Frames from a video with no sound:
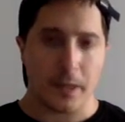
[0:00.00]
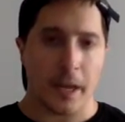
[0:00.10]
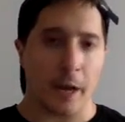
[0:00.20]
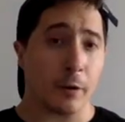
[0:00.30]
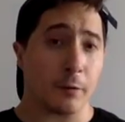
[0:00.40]

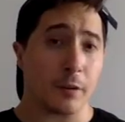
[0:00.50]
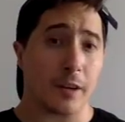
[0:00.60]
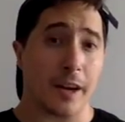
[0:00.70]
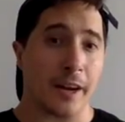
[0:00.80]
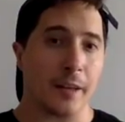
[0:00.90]
However,
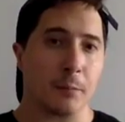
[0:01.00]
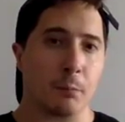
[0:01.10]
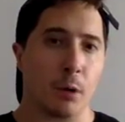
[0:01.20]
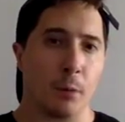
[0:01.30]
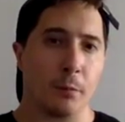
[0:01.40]
I am
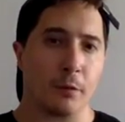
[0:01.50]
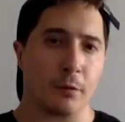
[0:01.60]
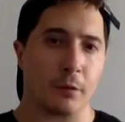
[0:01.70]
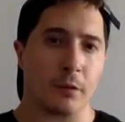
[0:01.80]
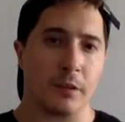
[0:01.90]

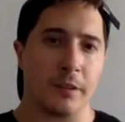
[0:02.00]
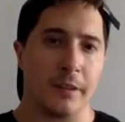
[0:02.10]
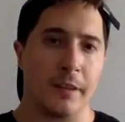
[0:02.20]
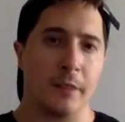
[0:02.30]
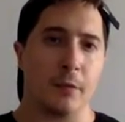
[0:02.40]
purposeful to
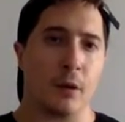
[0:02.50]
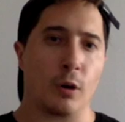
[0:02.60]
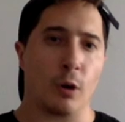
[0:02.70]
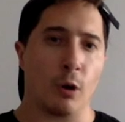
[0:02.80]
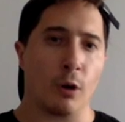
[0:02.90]
leave a
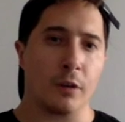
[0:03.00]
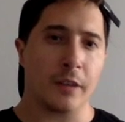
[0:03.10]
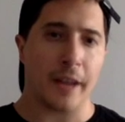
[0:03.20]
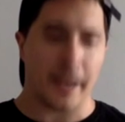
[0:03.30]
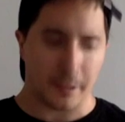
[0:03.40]
call
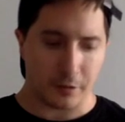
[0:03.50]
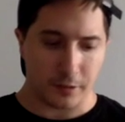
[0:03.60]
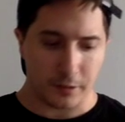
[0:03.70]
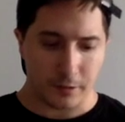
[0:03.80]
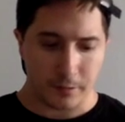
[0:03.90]
to action.